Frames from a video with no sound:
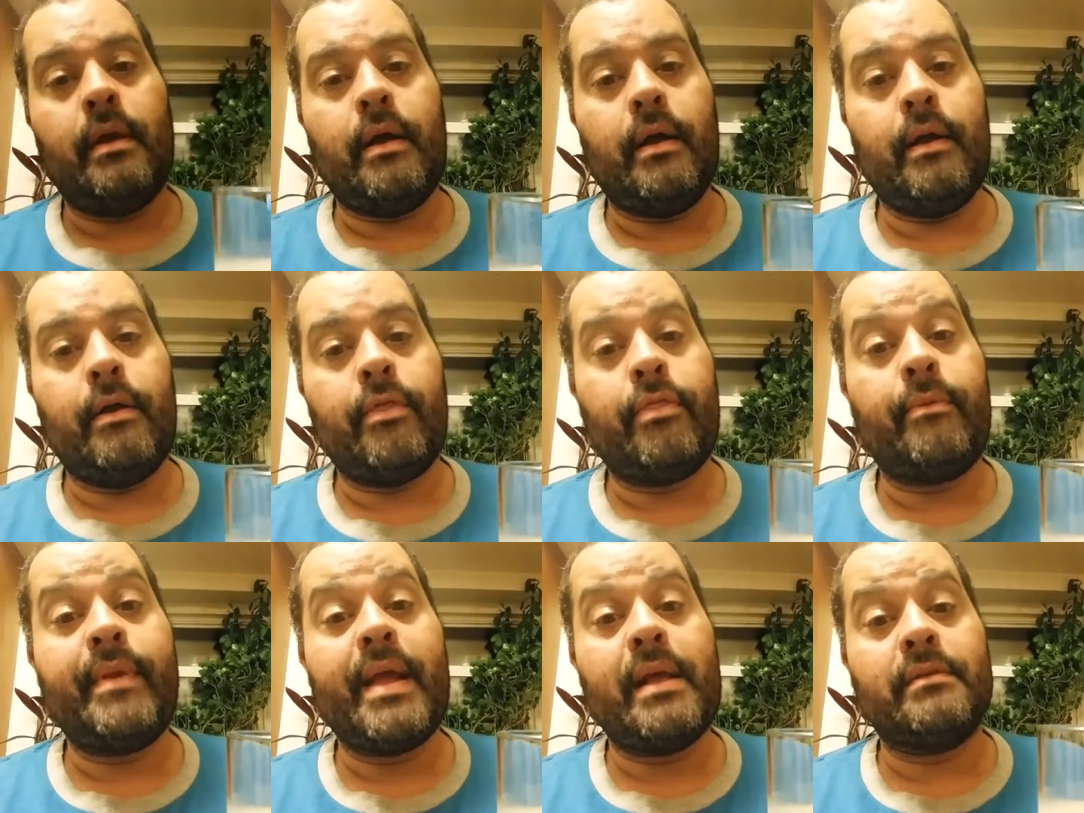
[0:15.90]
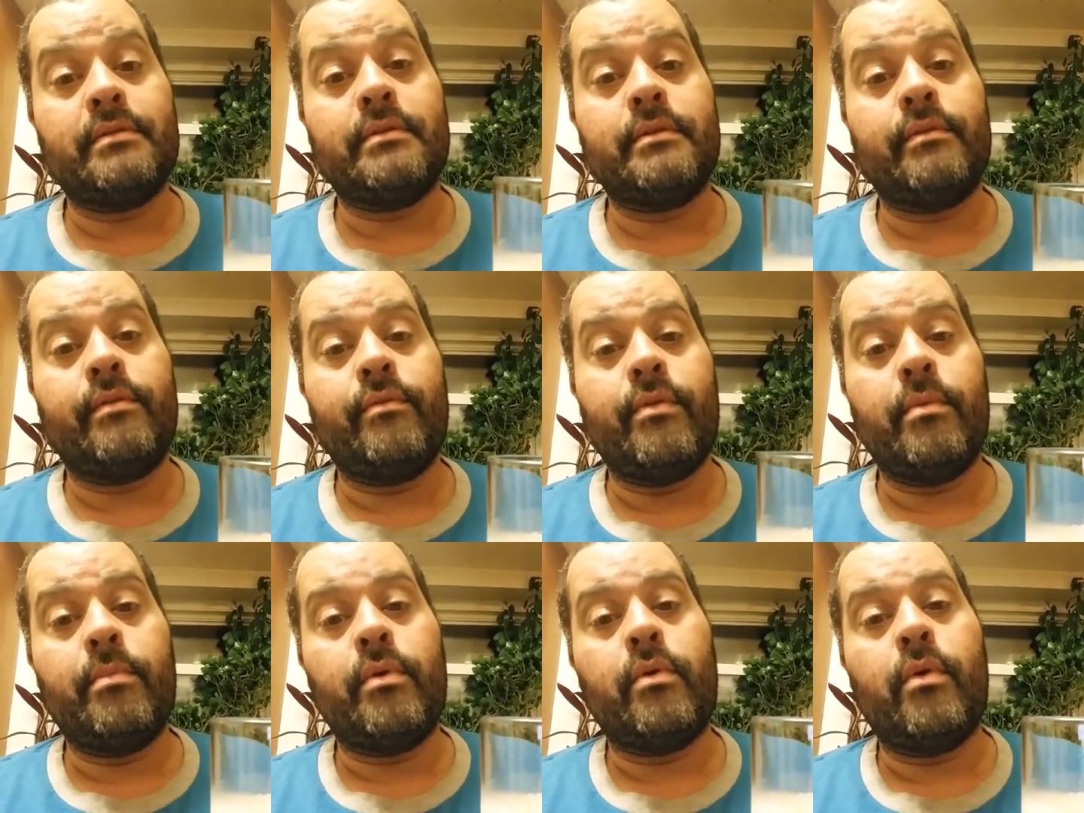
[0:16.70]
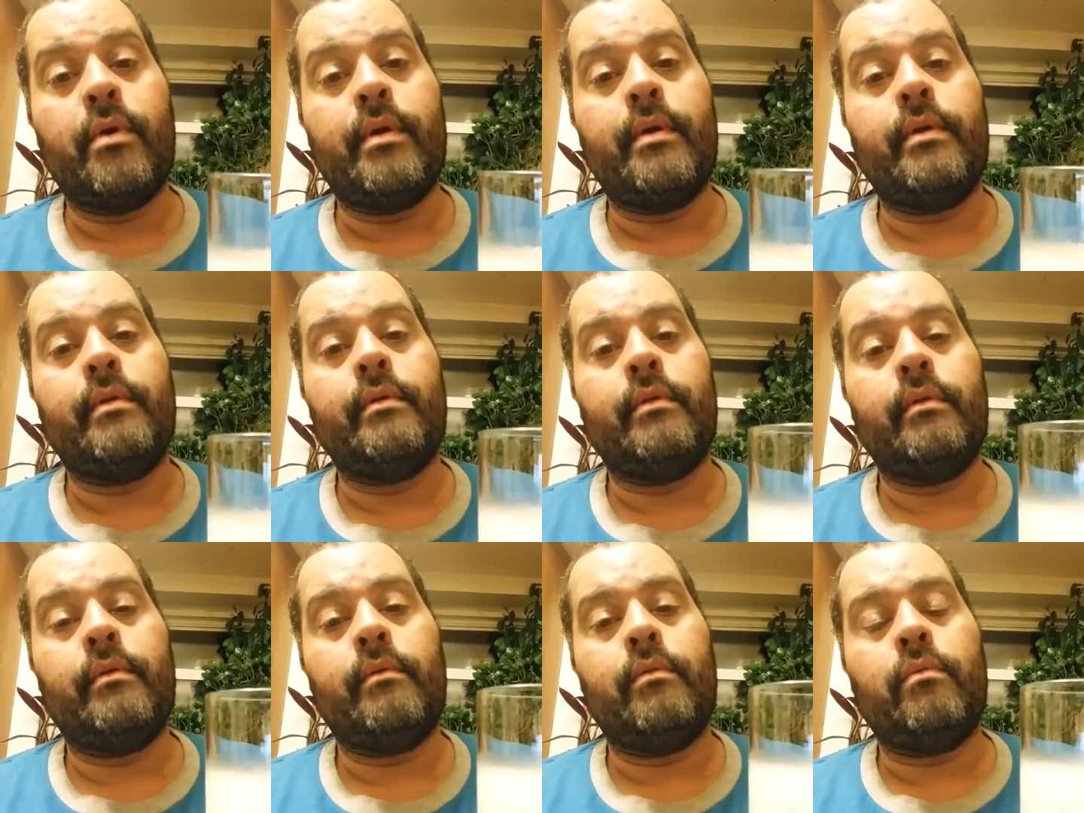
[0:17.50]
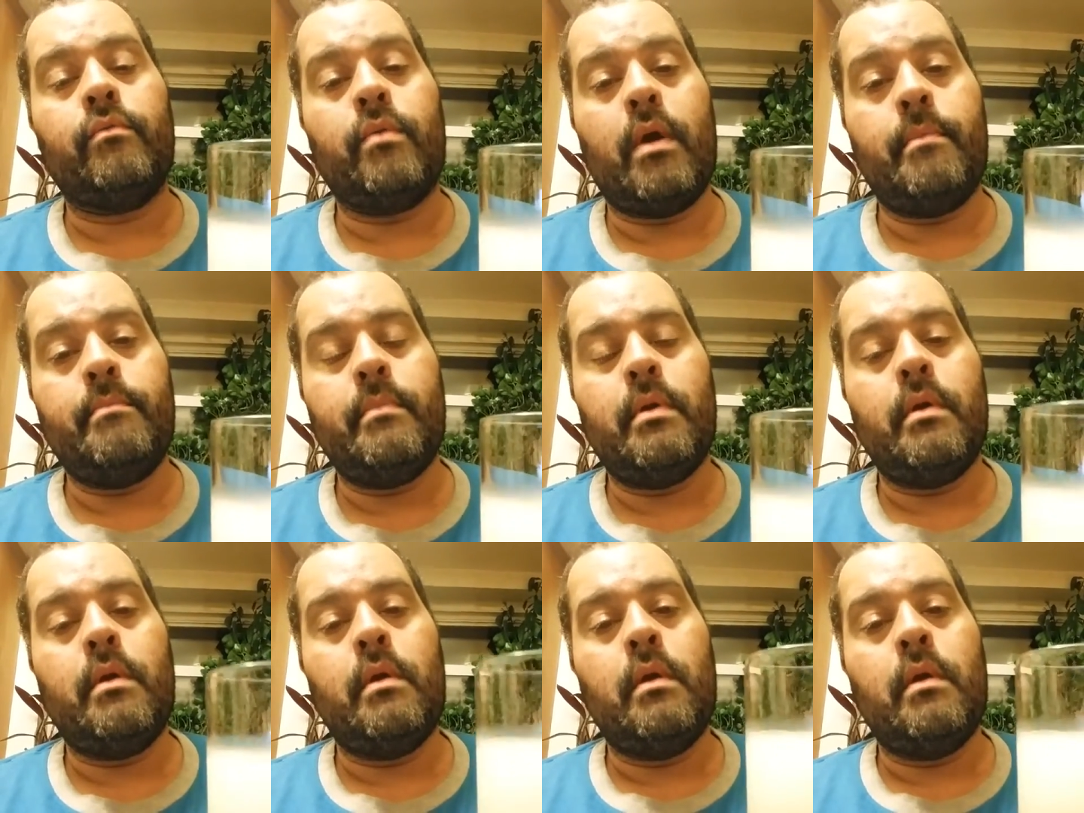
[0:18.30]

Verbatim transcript: Uh, three ounces of the real McCoy rum,